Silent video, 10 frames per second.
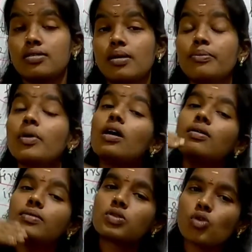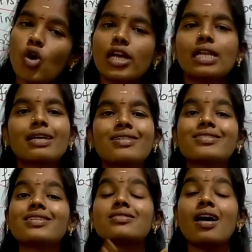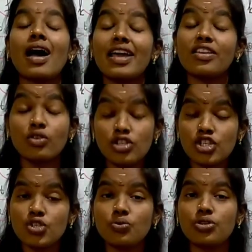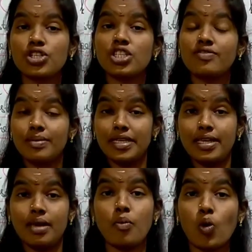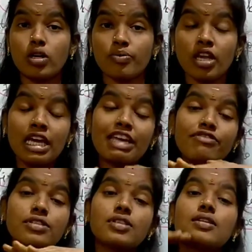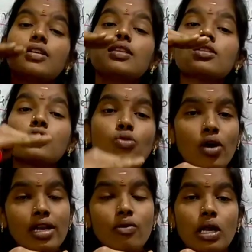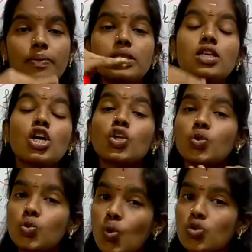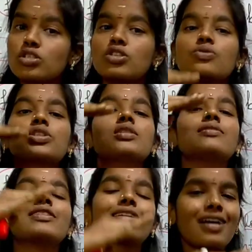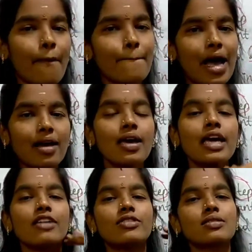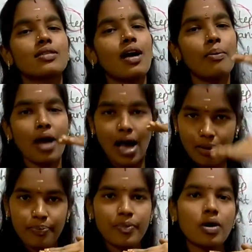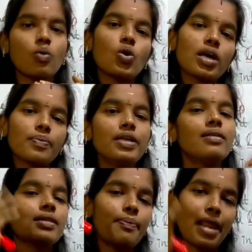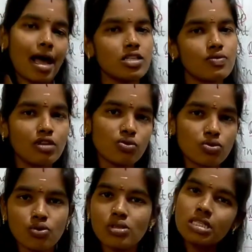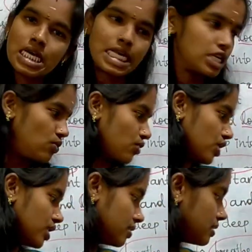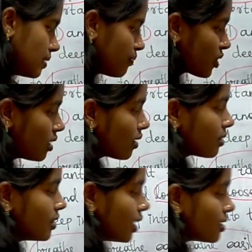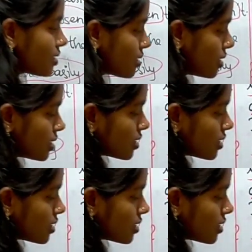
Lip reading: some soil contains high rich nutrients will be there bottom. If you turning the soil, what happens, those nutrients will come back. If it has come up, what happened, the plants will use those nutrients. Thus